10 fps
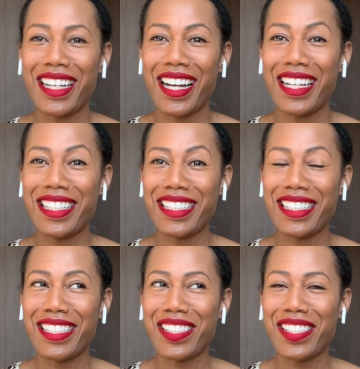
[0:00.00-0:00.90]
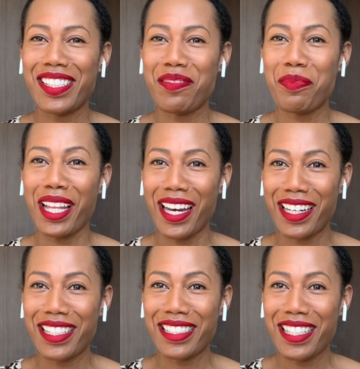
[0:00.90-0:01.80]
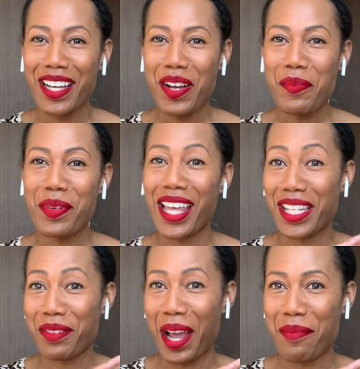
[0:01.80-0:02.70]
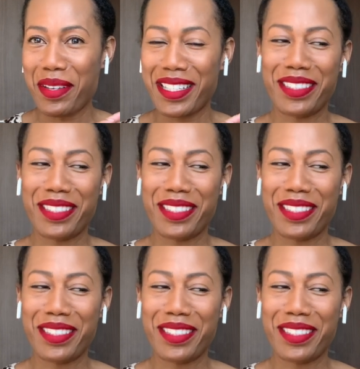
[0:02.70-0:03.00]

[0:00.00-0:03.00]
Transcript: I didn't plan on it, but that's what happened.